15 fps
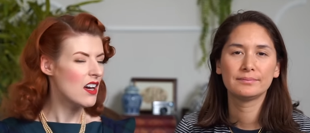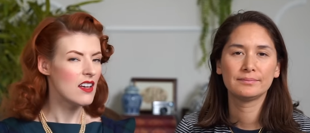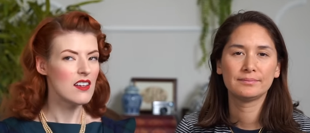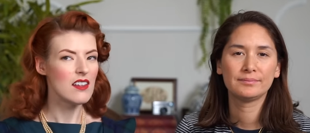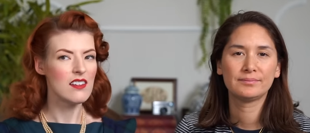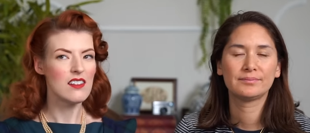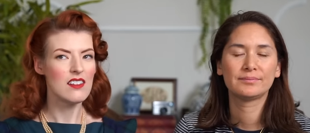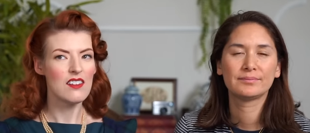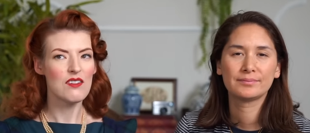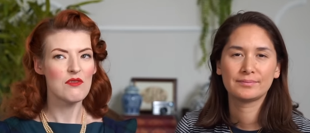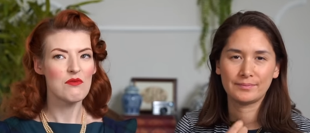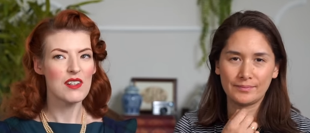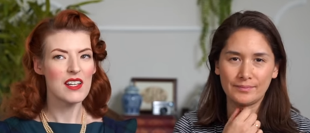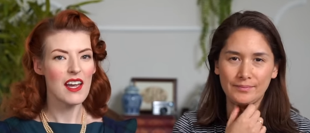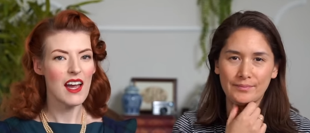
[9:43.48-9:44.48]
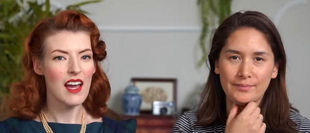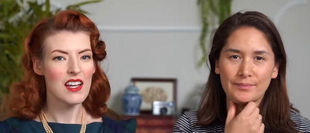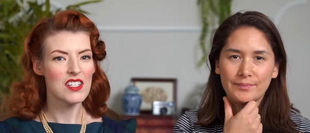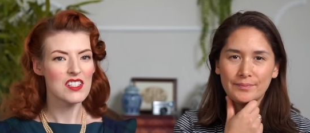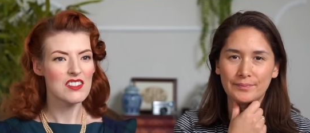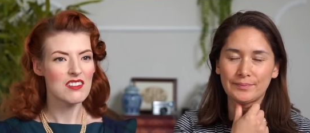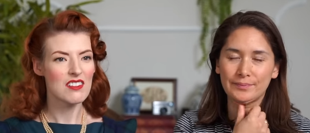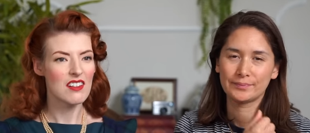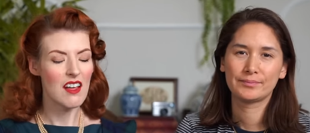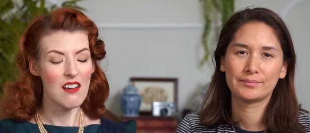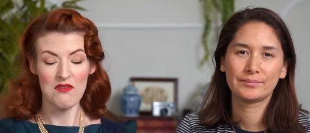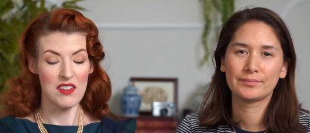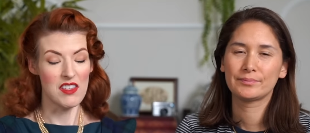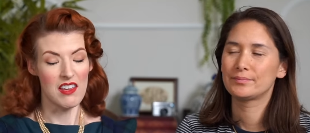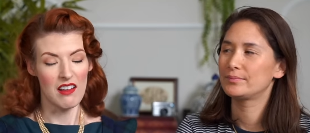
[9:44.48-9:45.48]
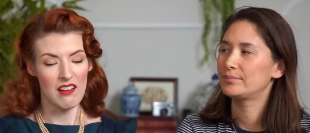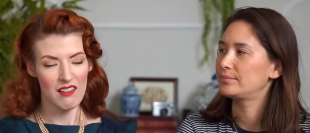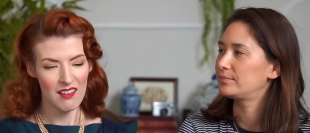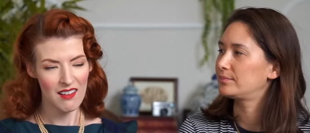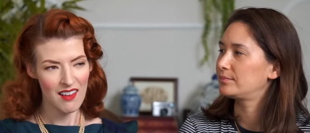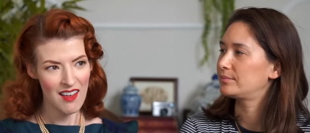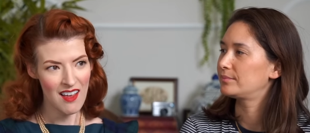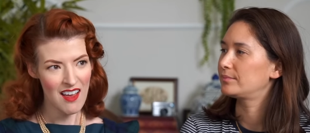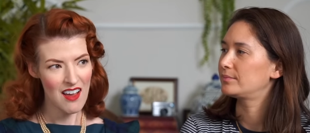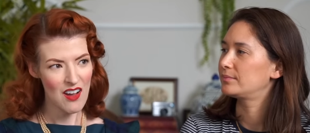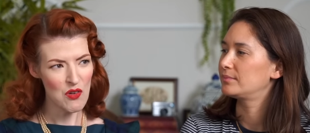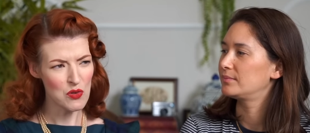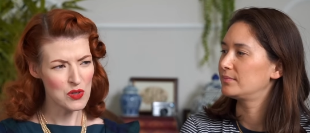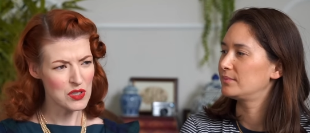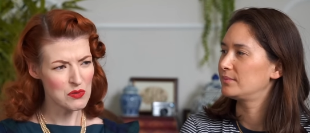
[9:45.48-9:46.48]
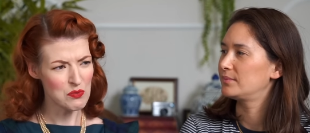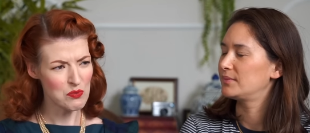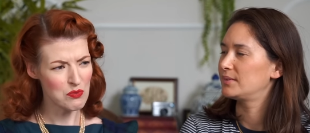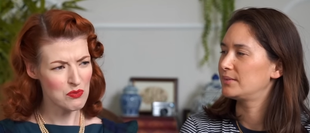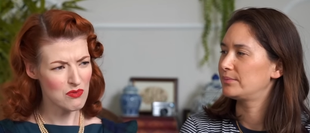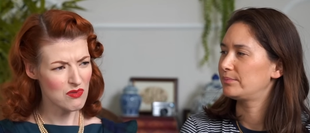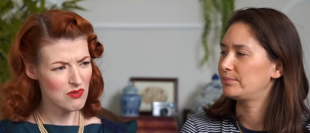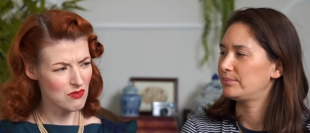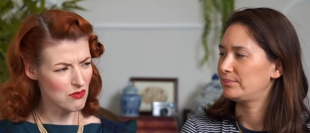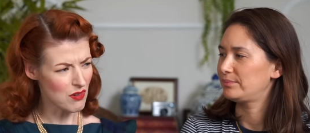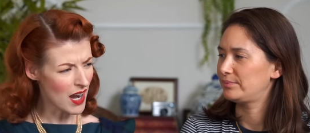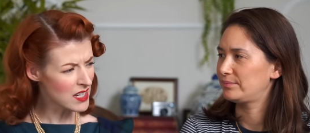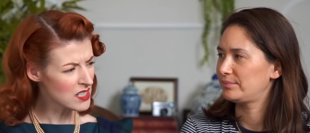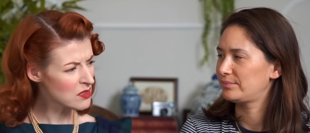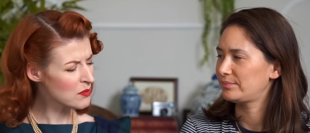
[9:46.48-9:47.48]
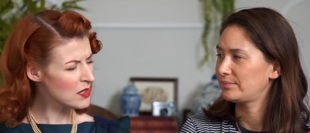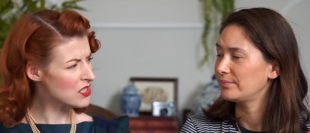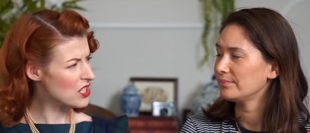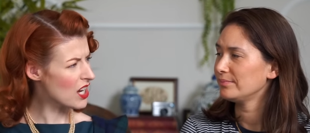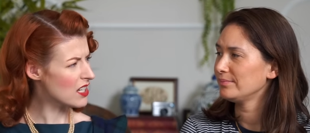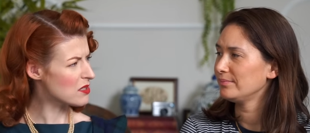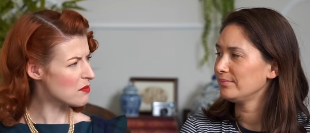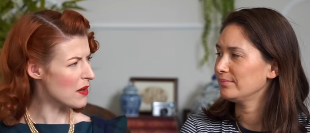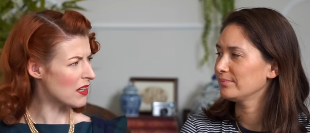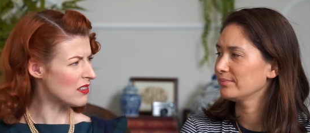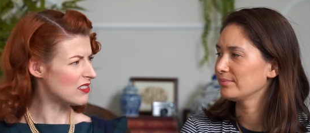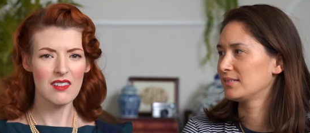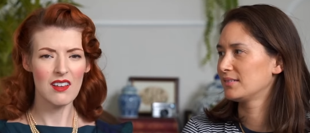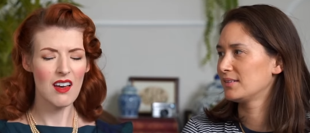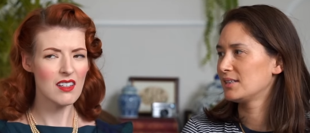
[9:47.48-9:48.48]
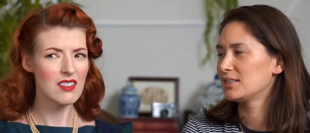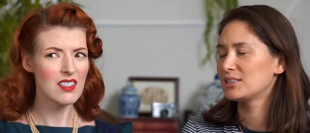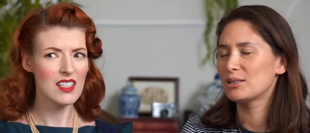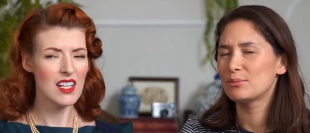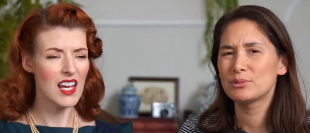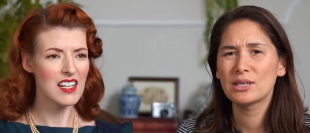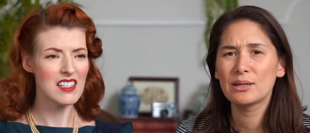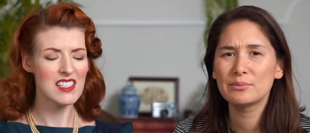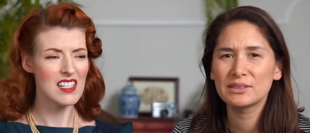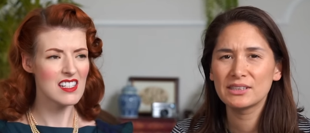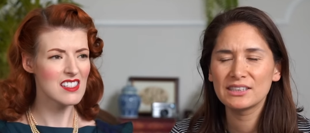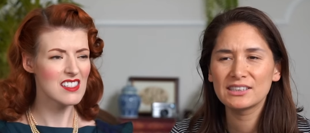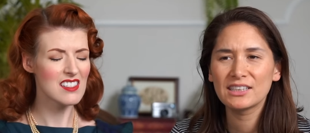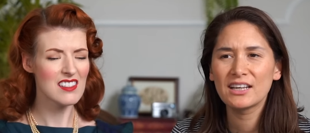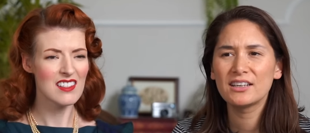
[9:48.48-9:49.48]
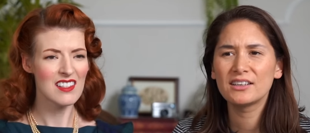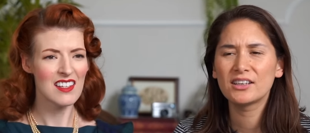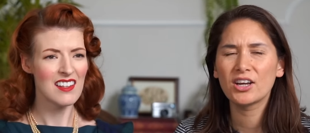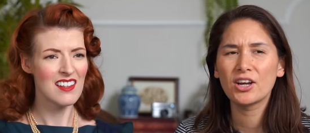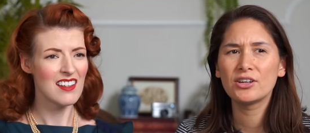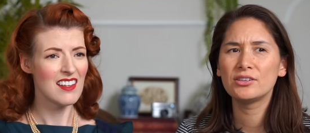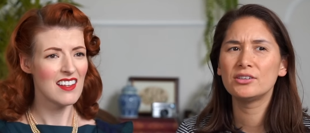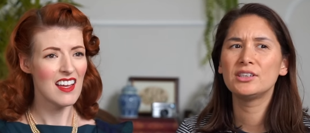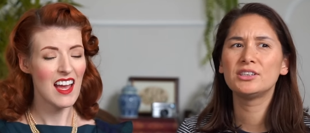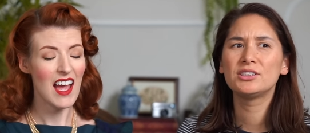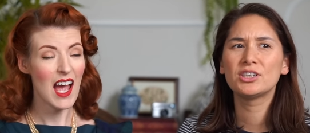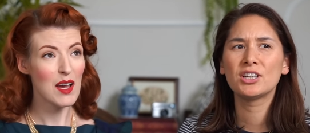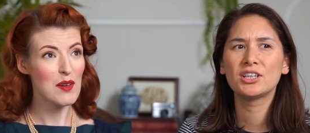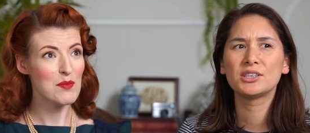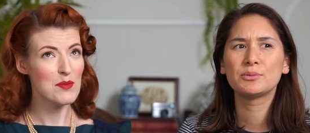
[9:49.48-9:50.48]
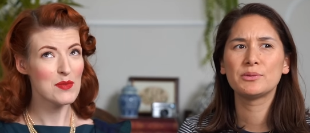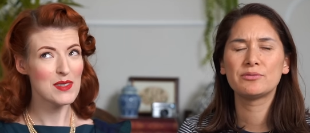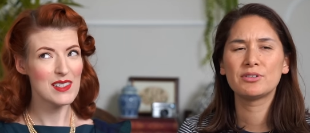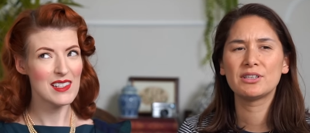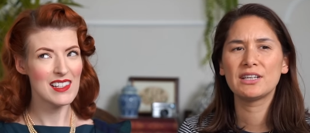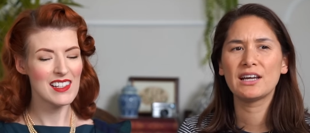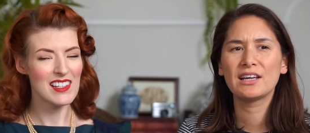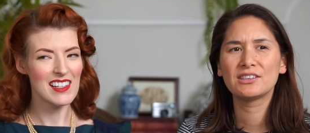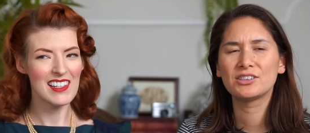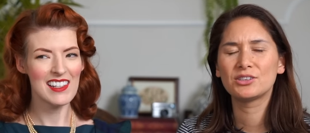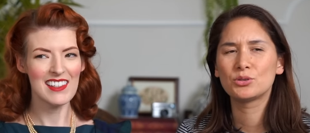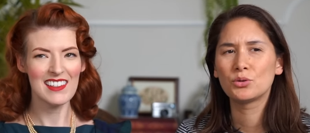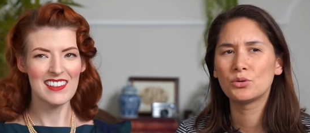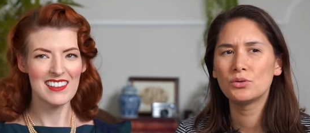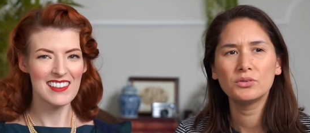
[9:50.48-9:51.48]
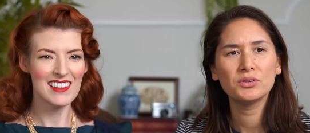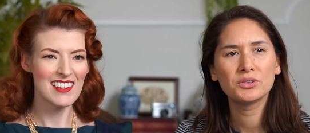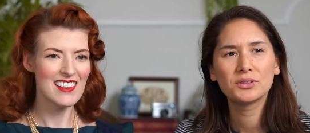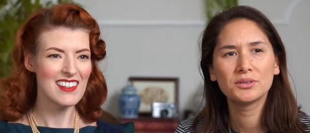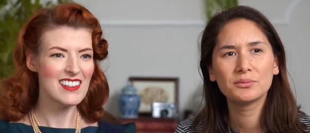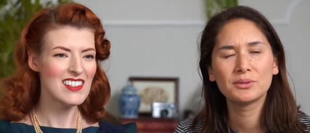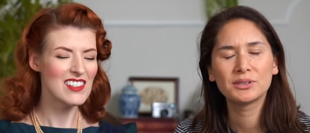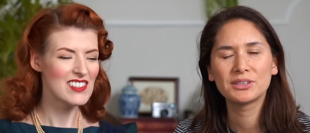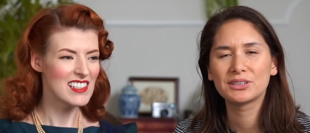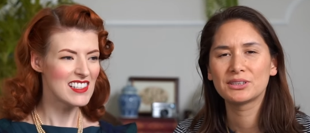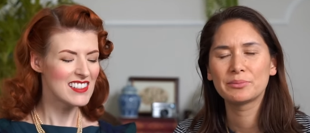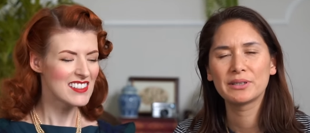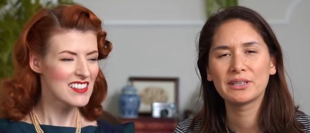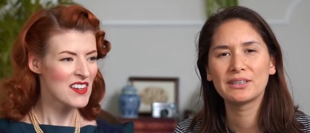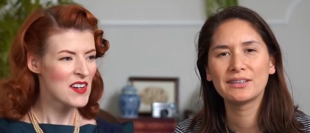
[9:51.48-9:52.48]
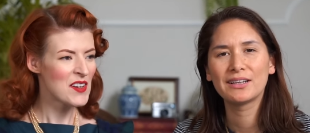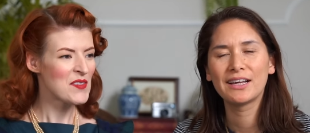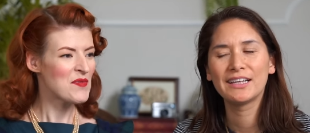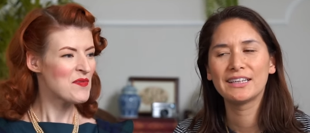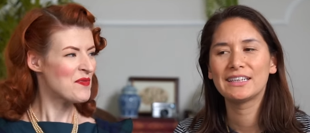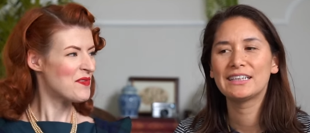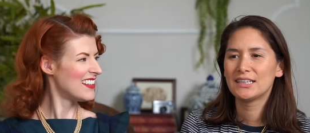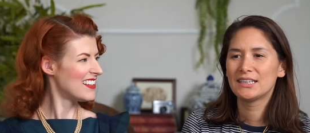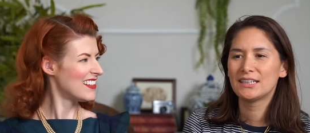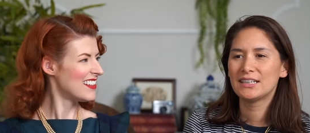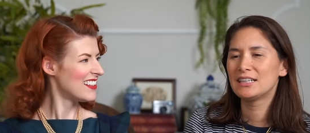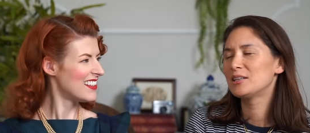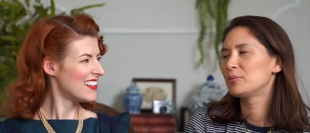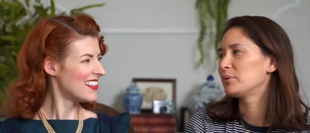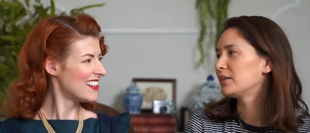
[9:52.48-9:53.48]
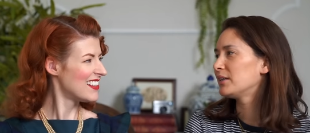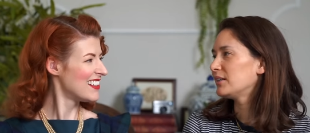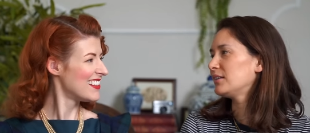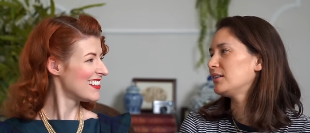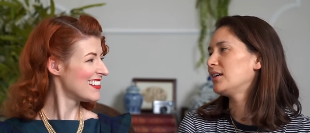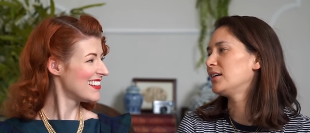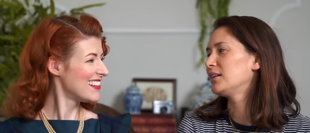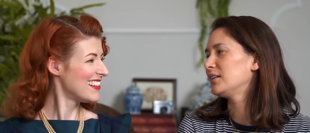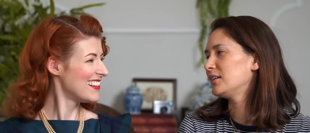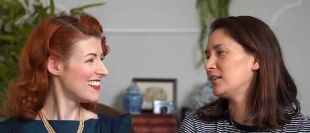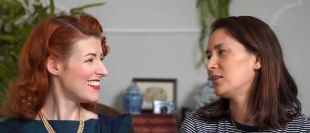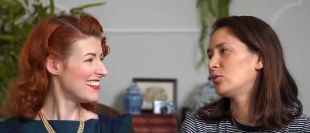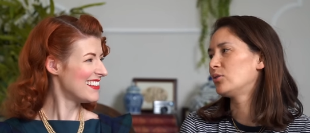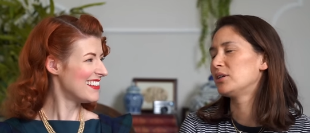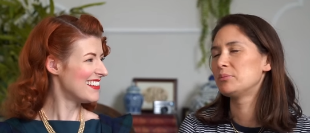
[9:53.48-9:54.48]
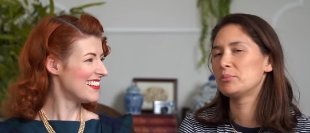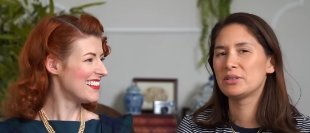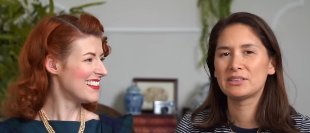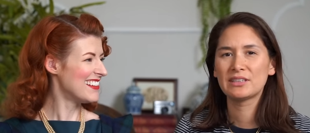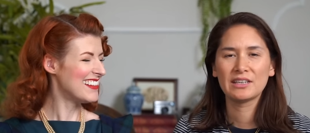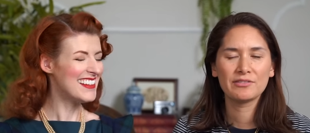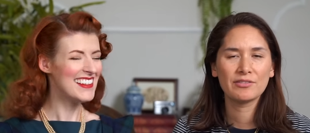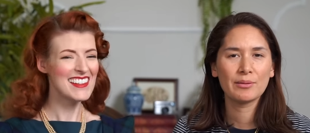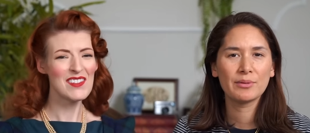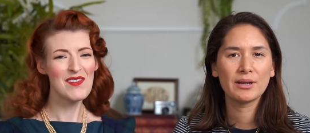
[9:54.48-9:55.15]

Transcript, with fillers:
Speaker 1: and rehash everything or just randomly chat about Sometimes it's
Speaker 2: like the only chance we've really had to talk, which Useless. is a bit like a little bit like annoying because then if I'm